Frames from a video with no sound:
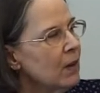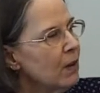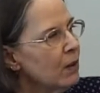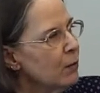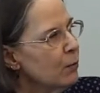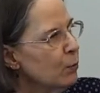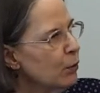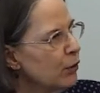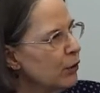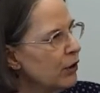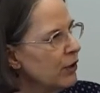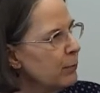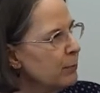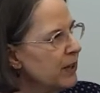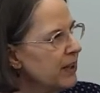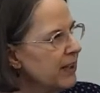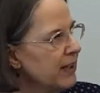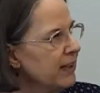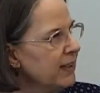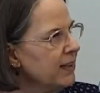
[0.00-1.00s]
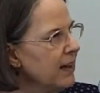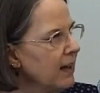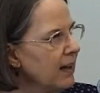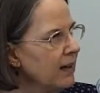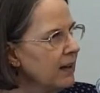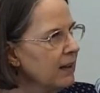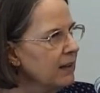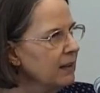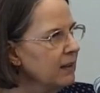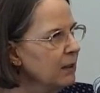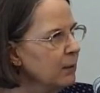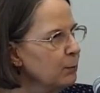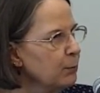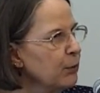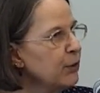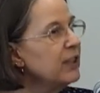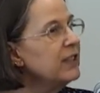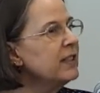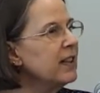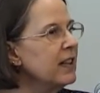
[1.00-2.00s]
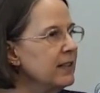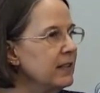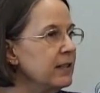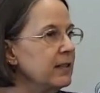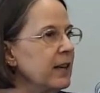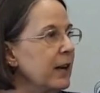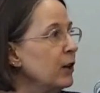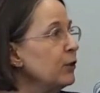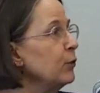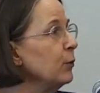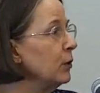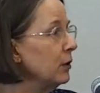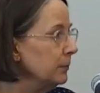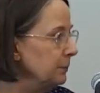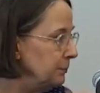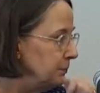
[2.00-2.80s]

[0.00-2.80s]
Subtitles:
We're going to be on a pretty tight schedule,